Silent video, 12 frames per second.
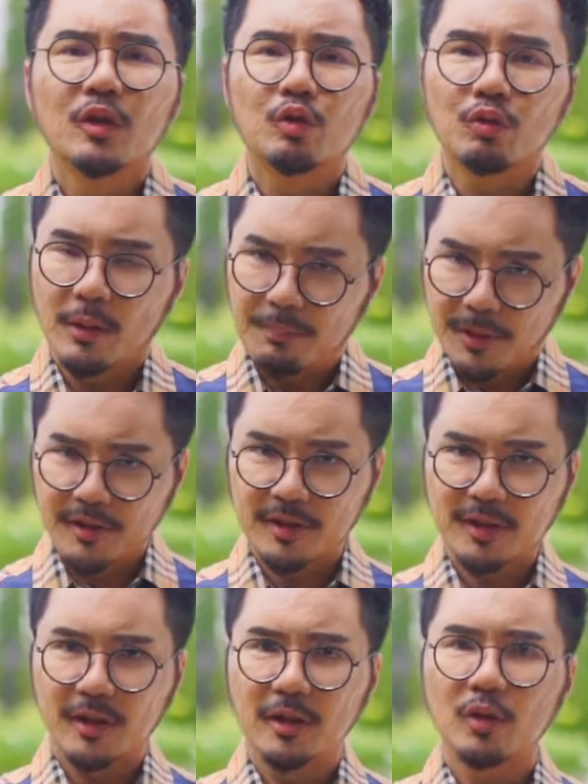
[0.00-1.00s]
to the
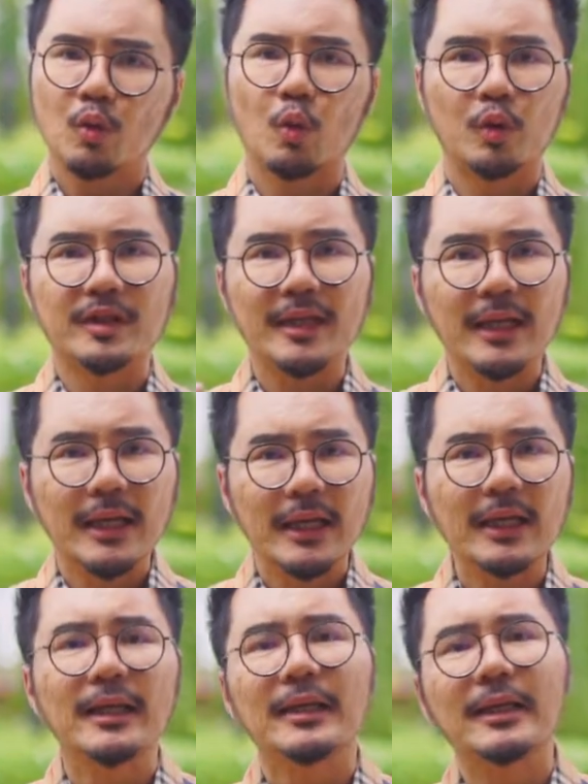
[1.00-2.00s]
person who
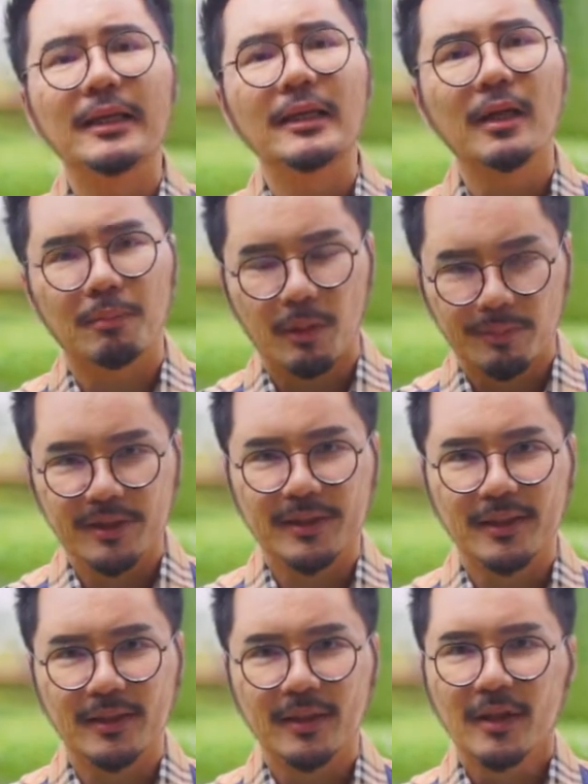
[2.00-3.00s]
stay in the
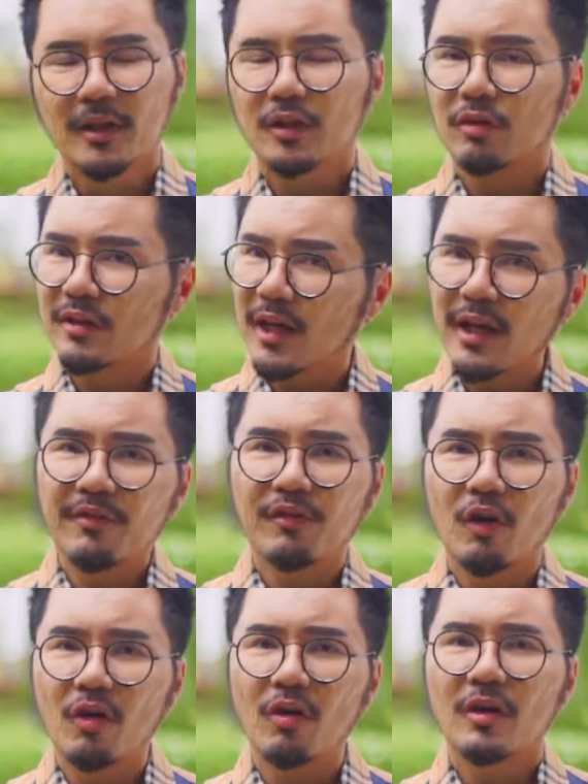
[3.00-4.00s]
property. So
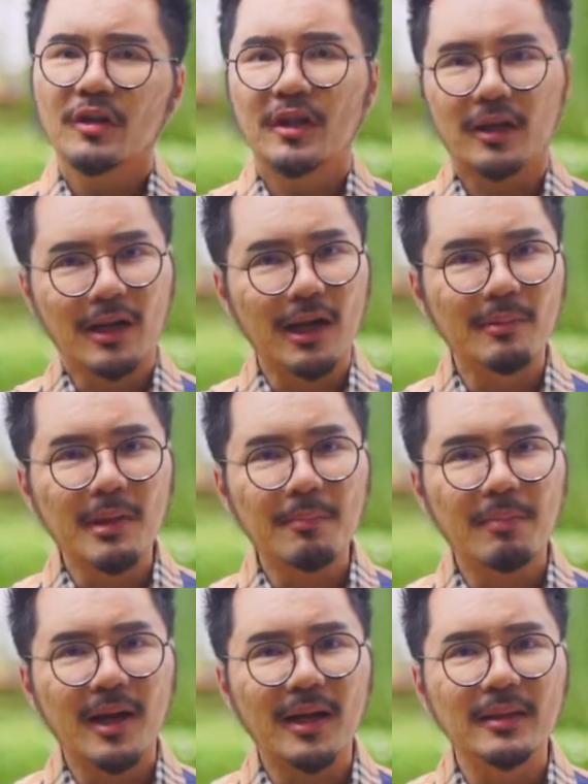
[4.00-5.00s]
therefore, the climbing
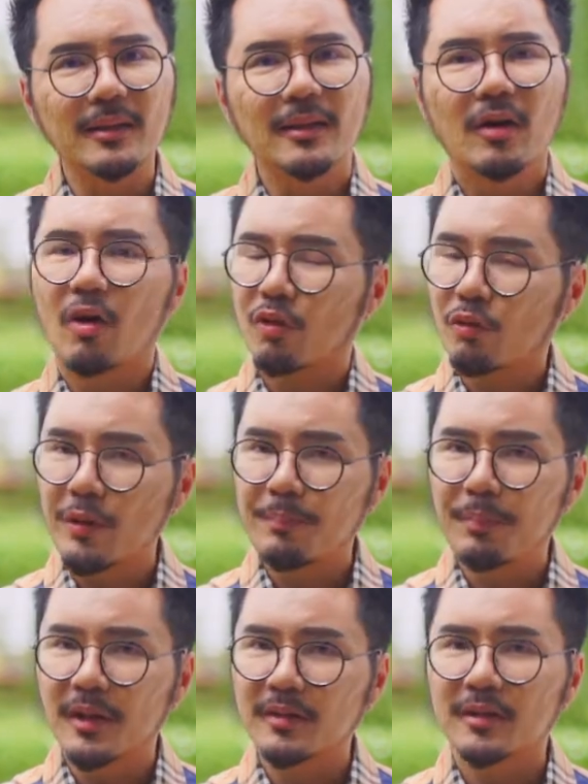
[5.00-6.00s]
plant or
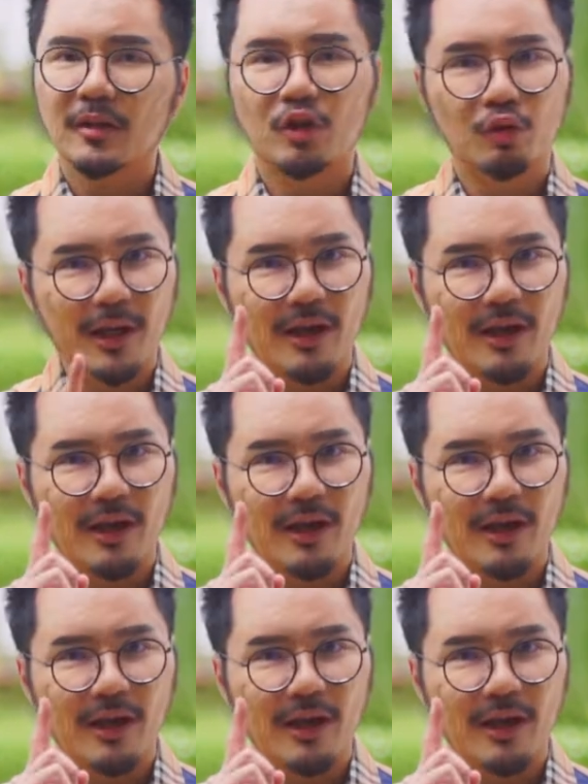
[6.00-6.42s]
creepers should be